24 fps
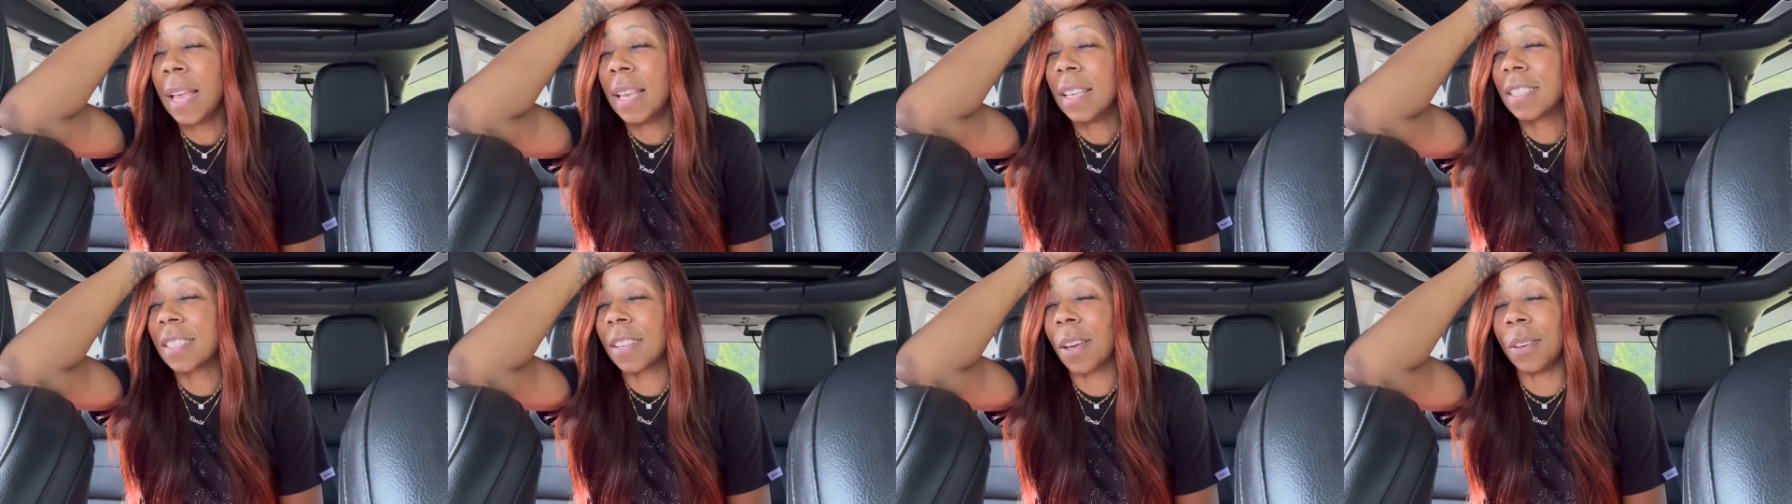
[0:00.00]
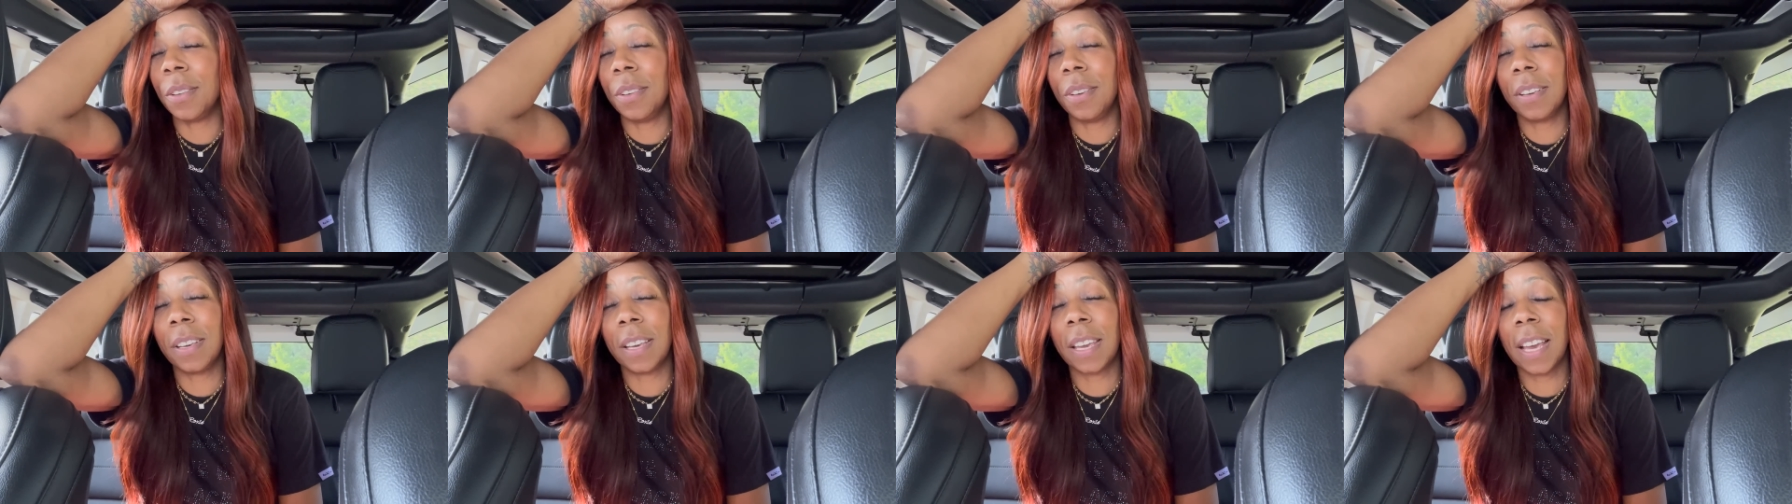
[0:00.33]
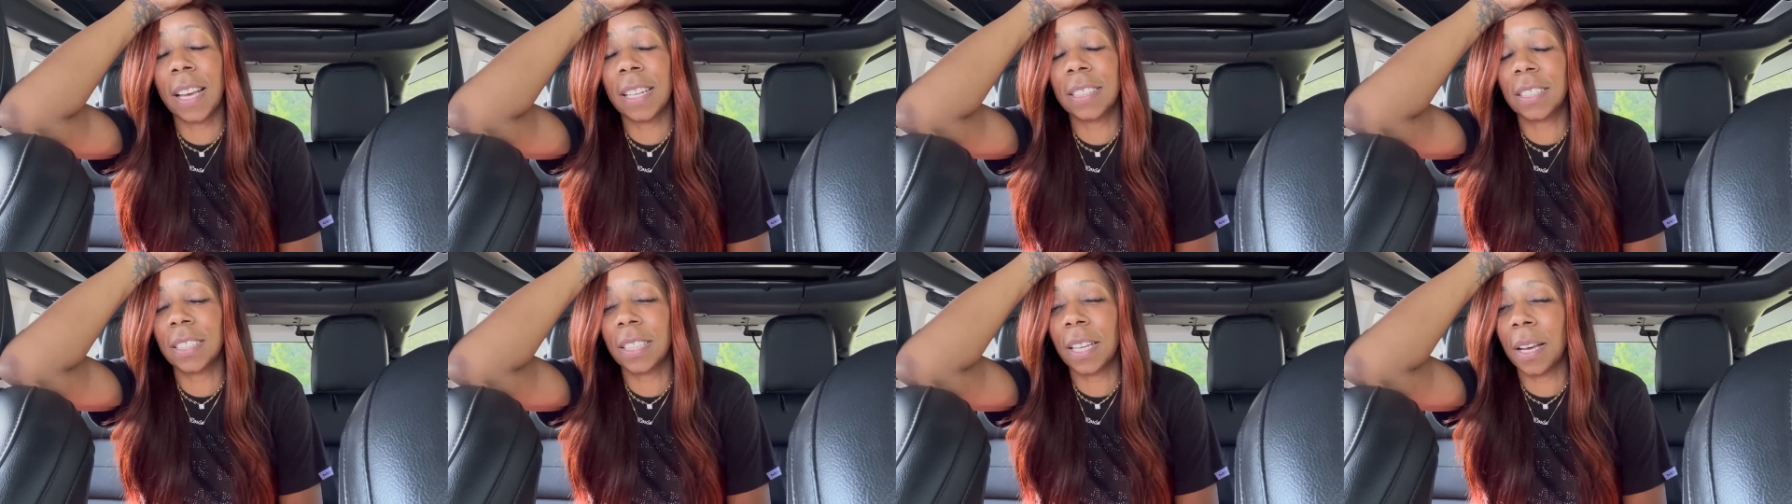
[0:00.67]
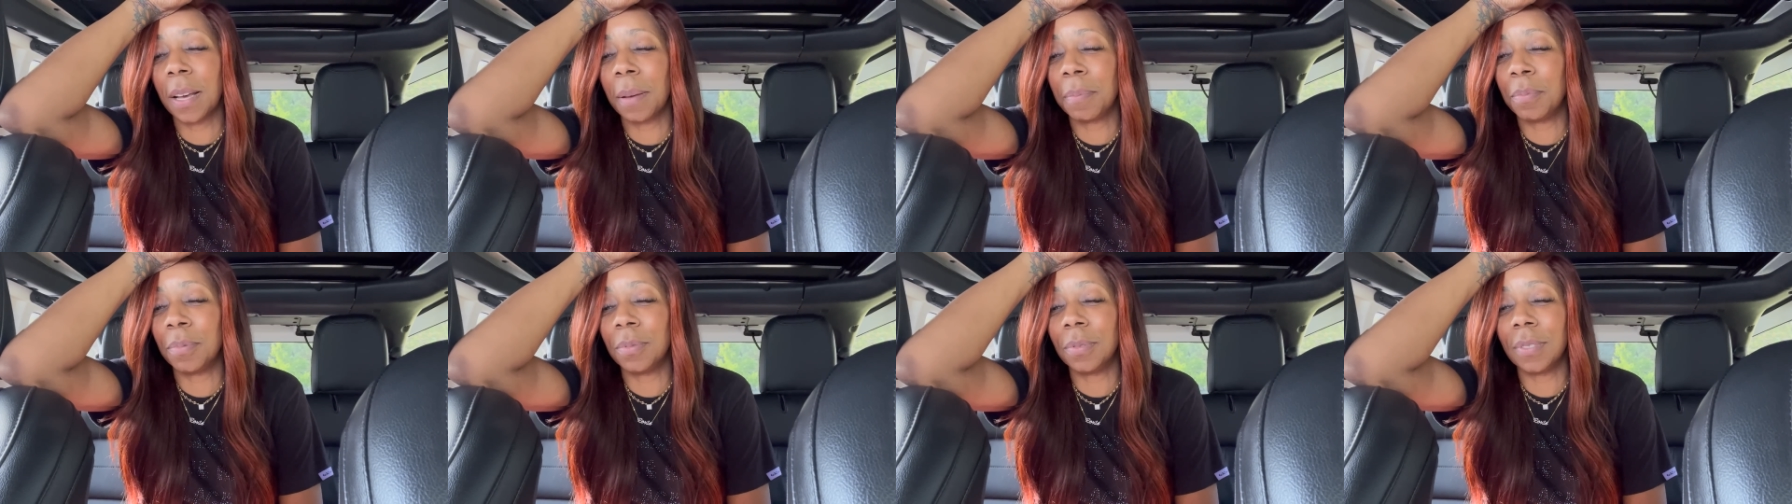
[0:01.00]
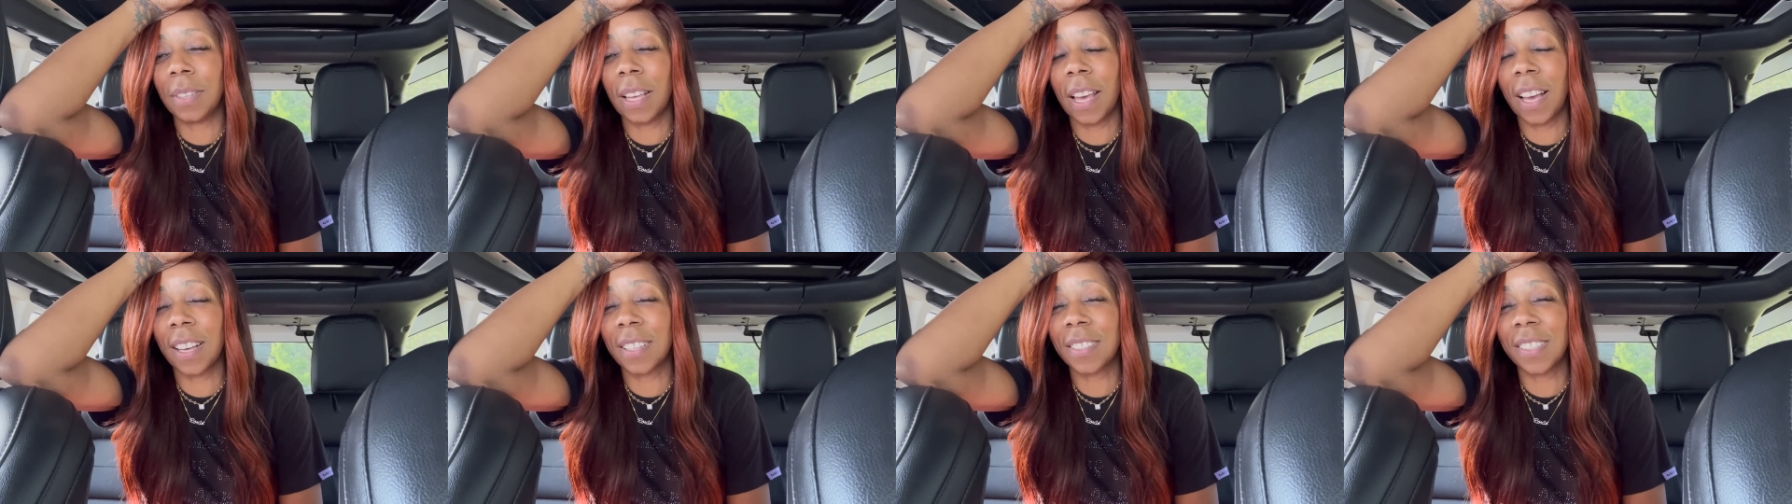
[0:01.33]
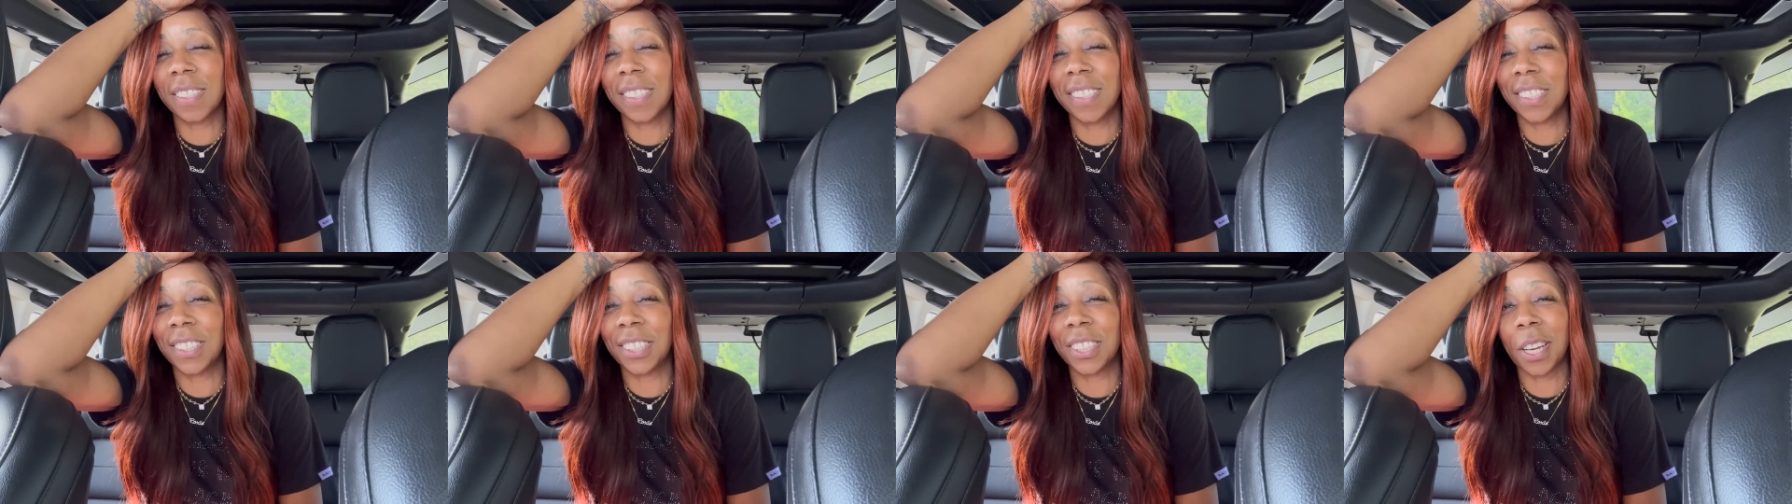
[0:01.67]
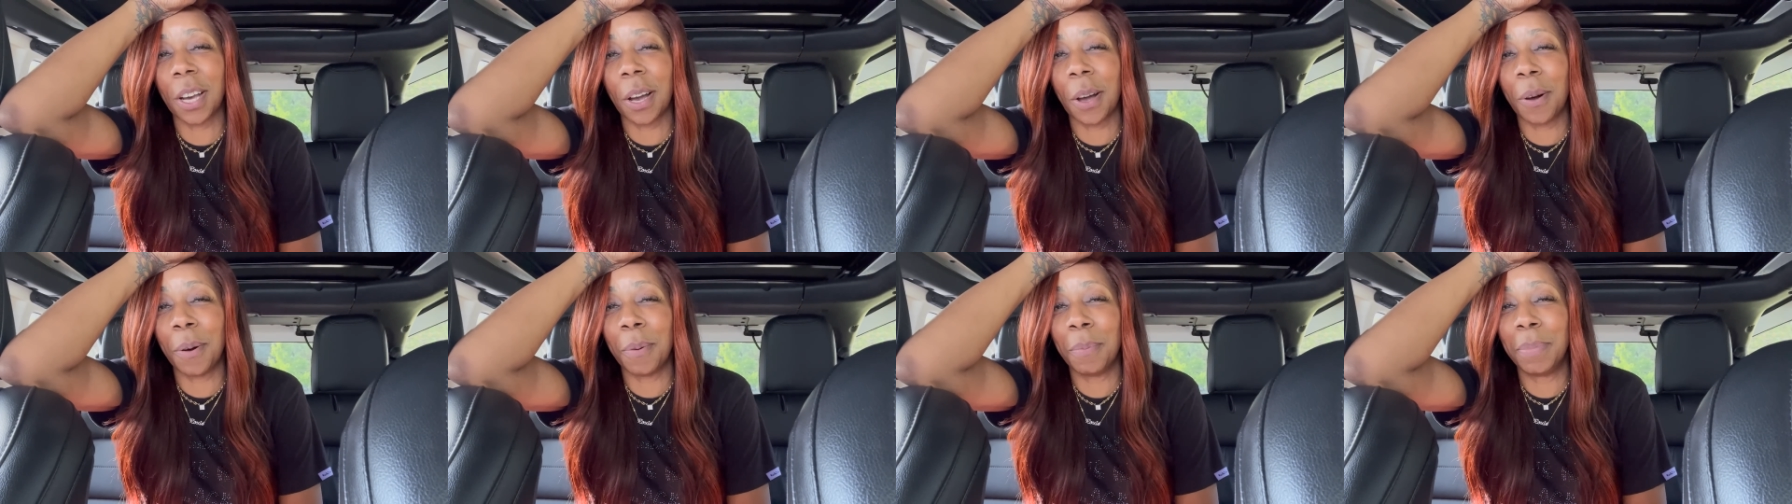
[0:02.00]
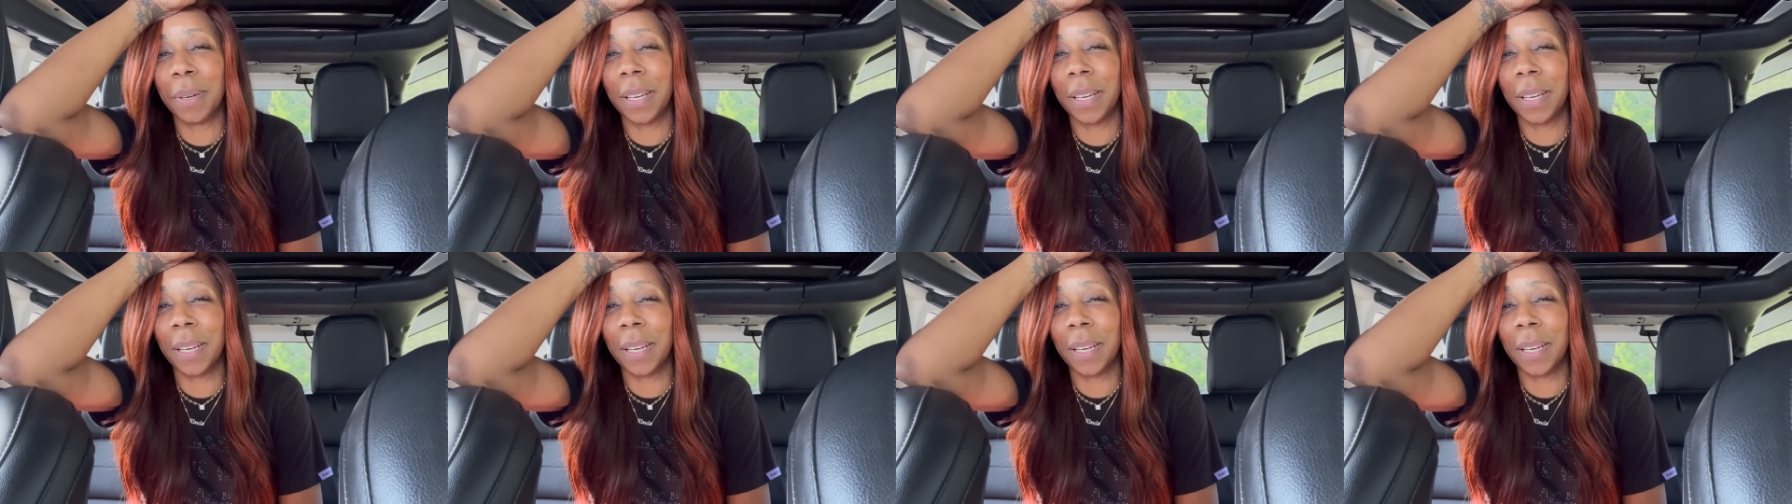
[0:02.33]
So you can catch up. Excellent show.